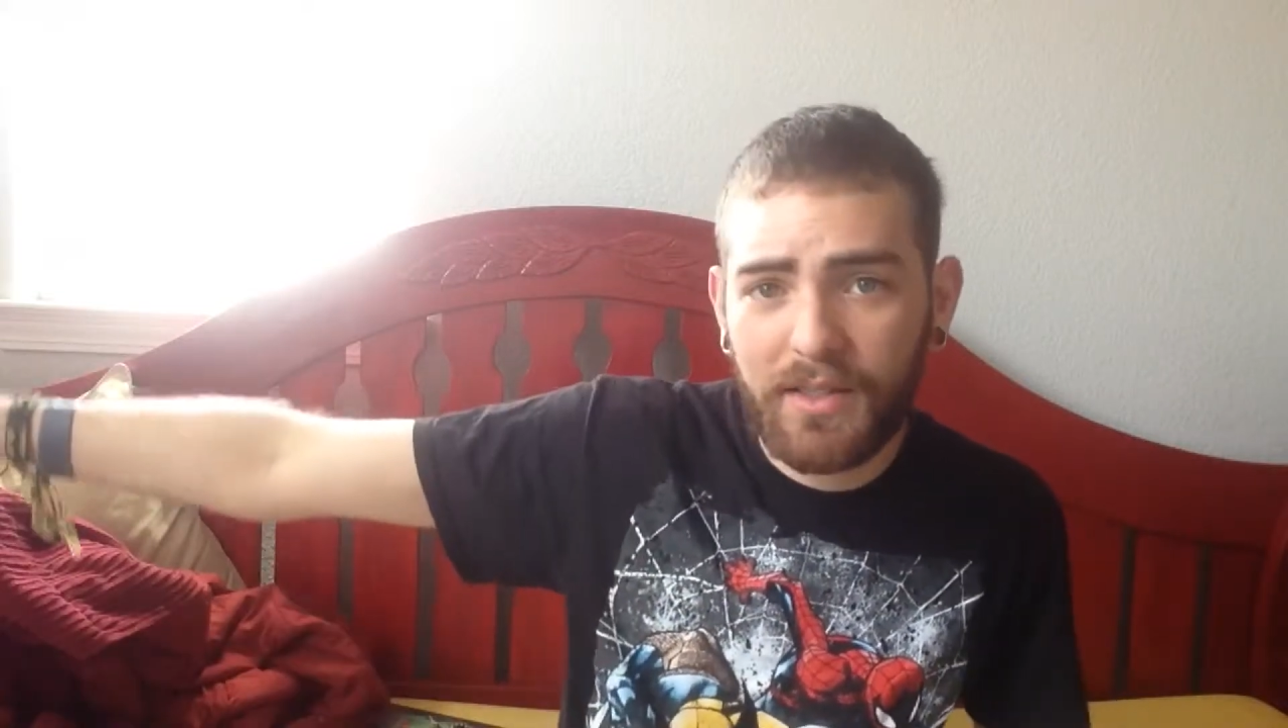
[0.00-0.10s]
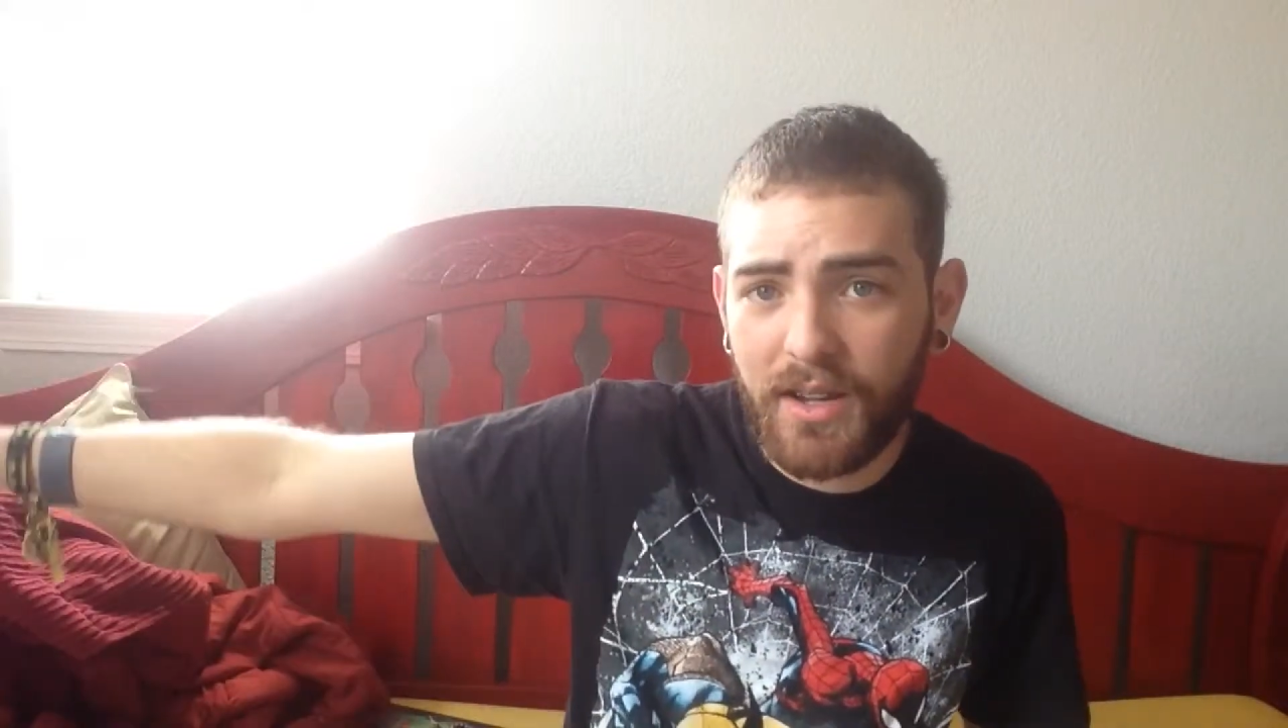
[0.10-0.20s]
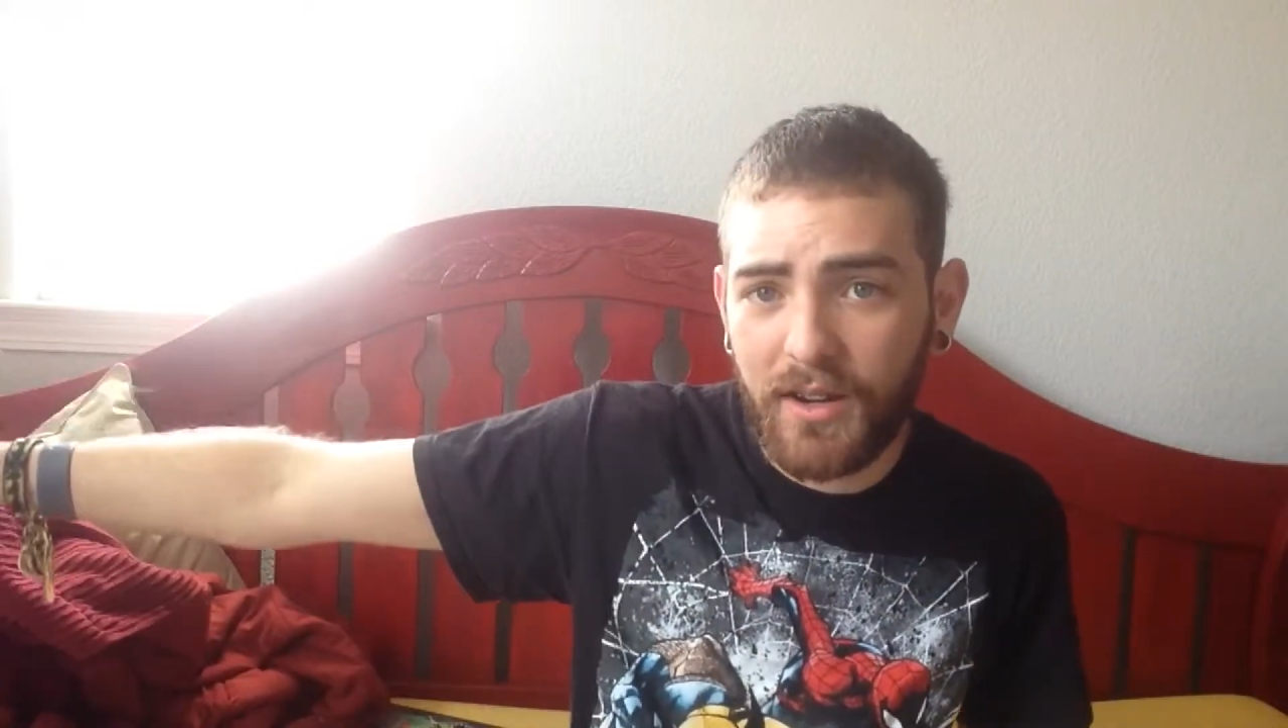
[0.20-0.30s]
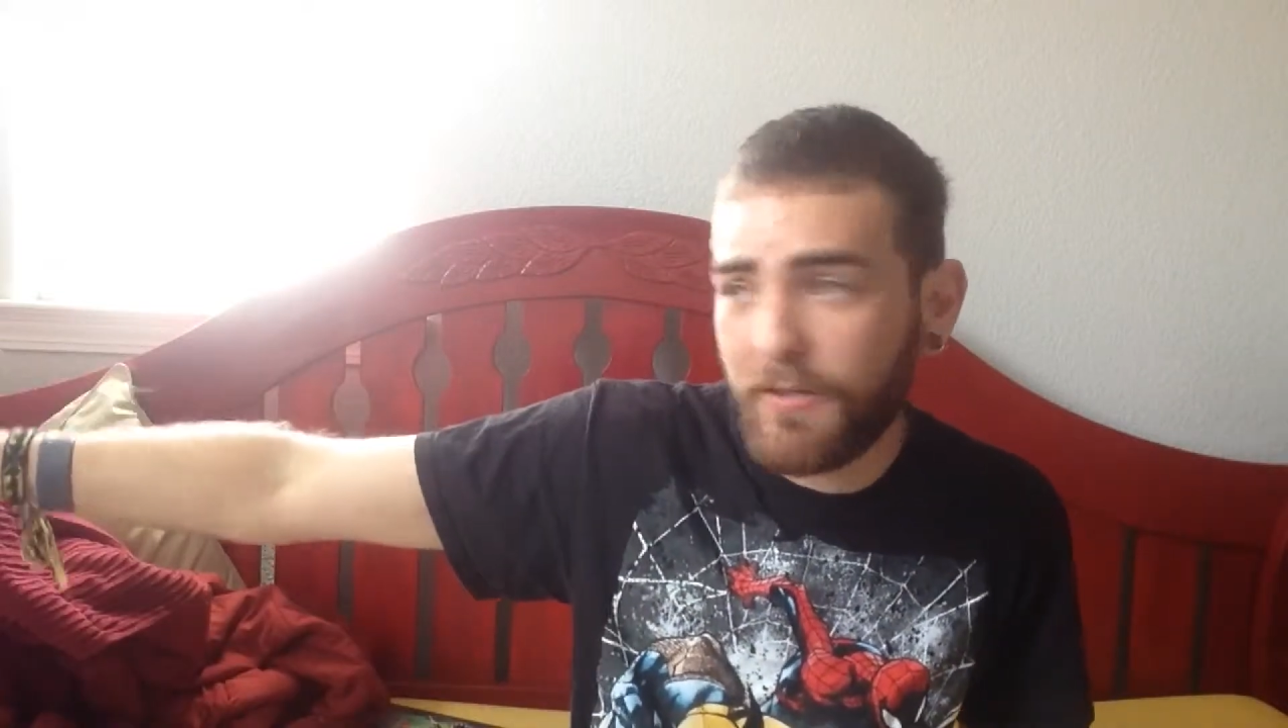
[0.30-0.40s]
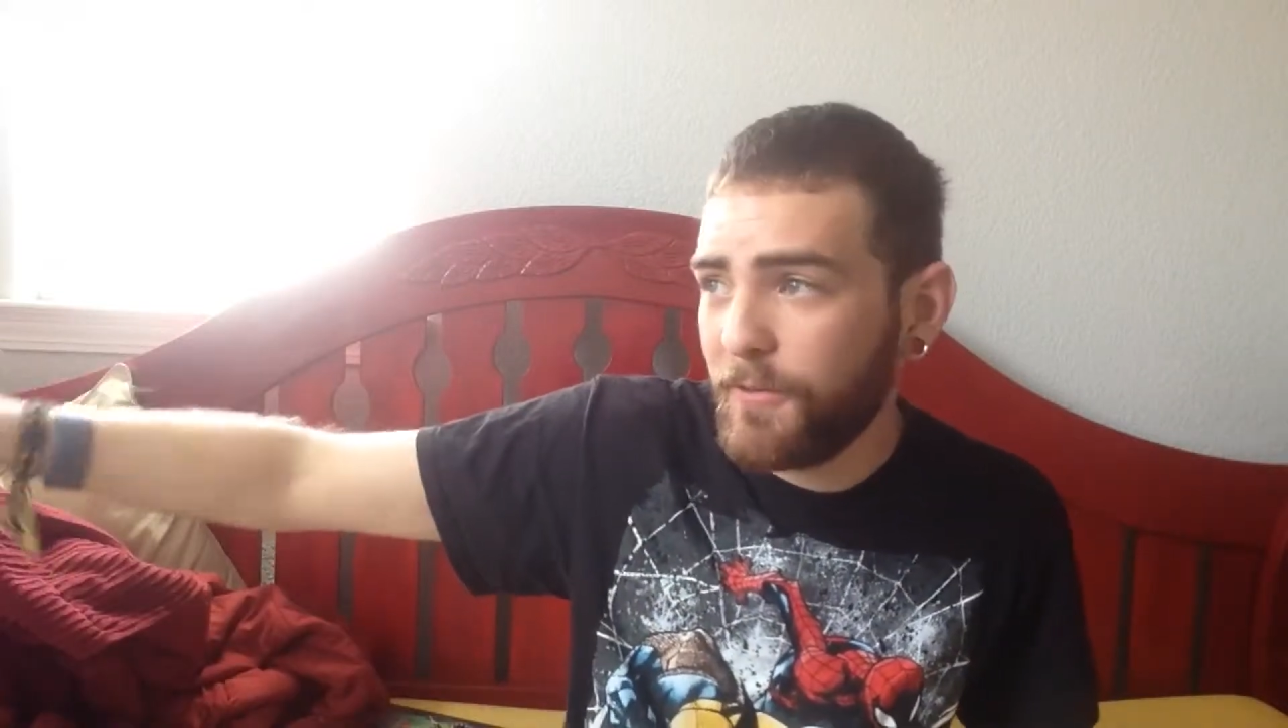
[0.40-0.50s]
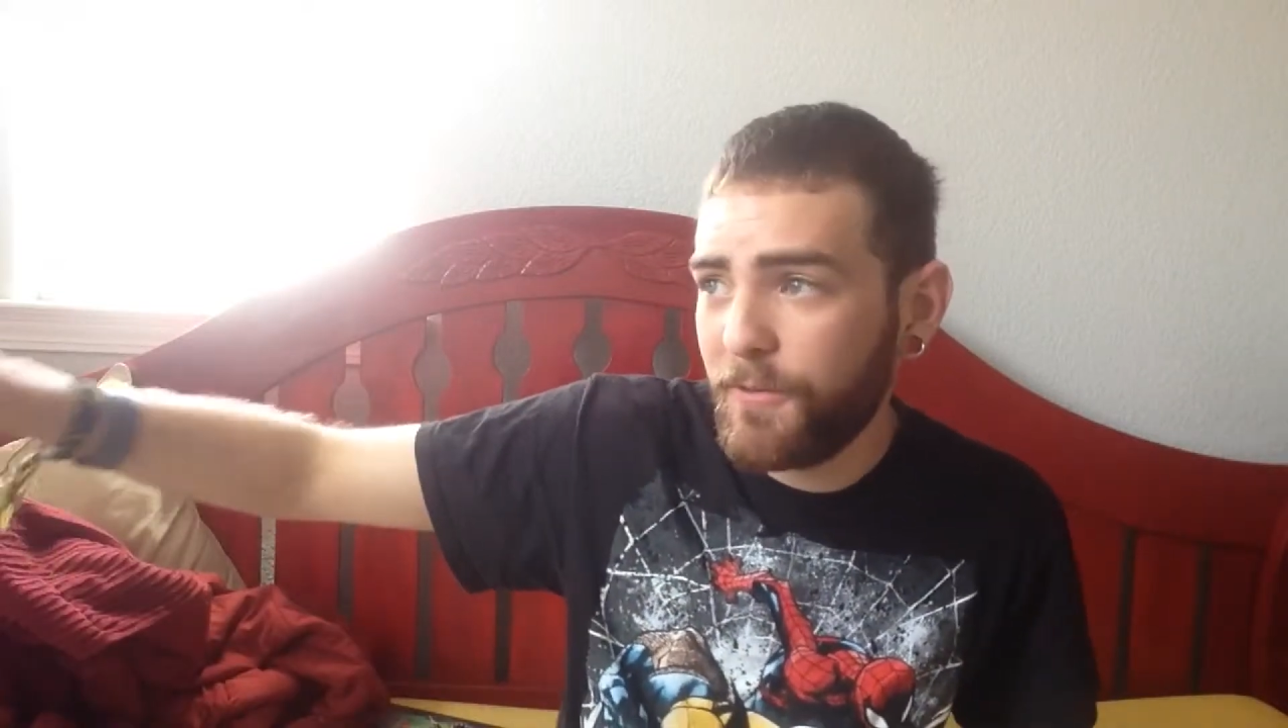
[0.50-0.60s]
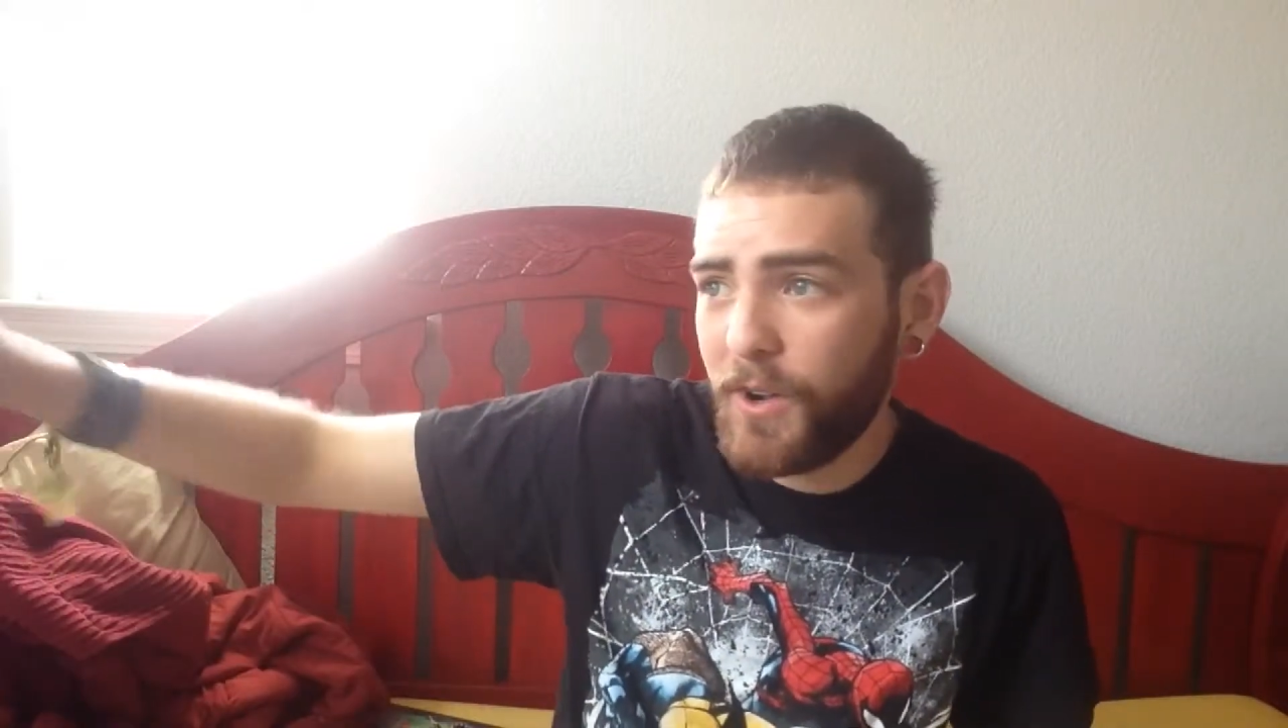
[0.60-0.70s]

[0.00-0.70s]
there on a